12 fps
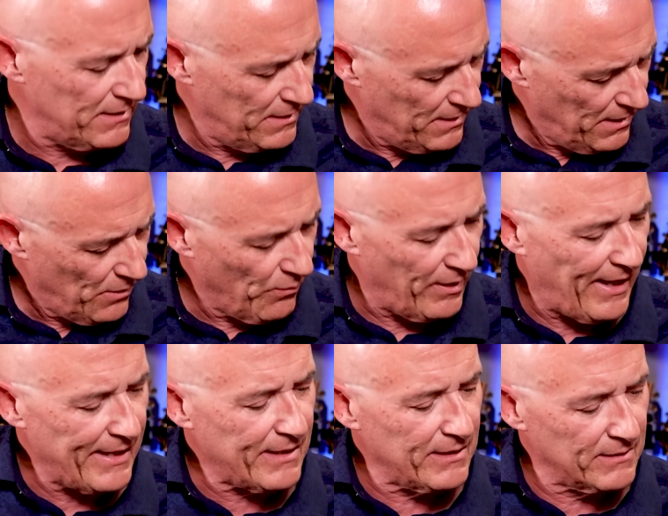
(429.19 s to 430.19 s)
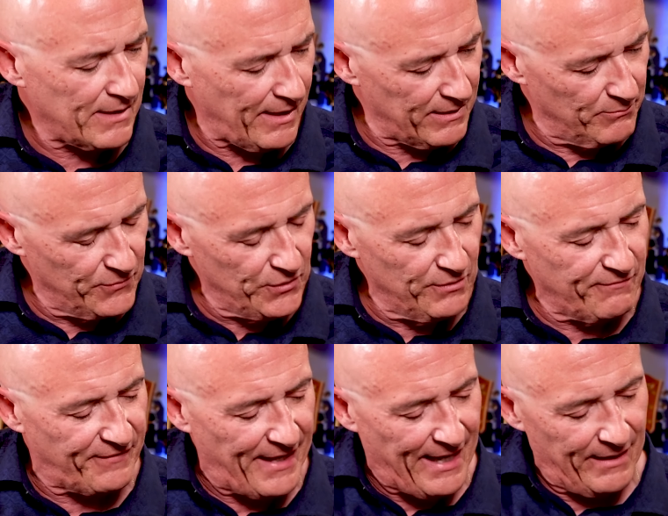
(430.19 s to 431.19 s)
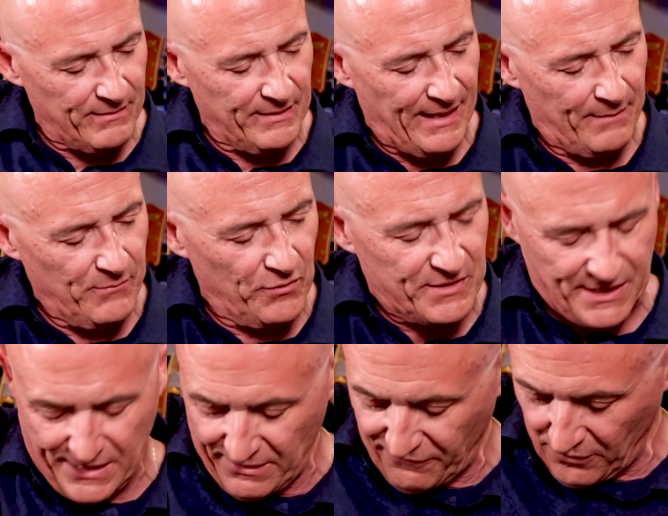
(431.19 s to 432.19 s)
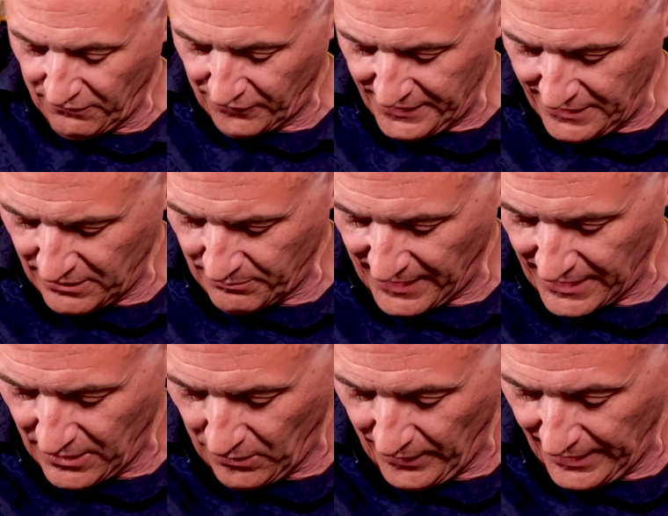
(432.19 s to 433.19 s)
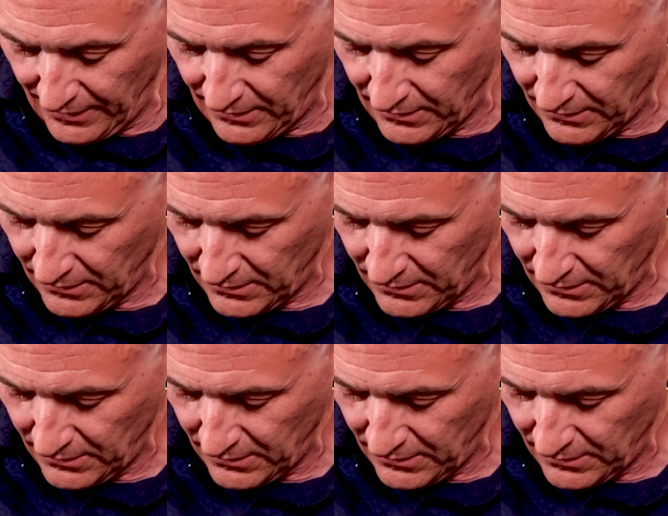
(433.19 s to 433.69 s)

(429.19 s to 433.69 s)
Well, I can kind of move that motif over here by going,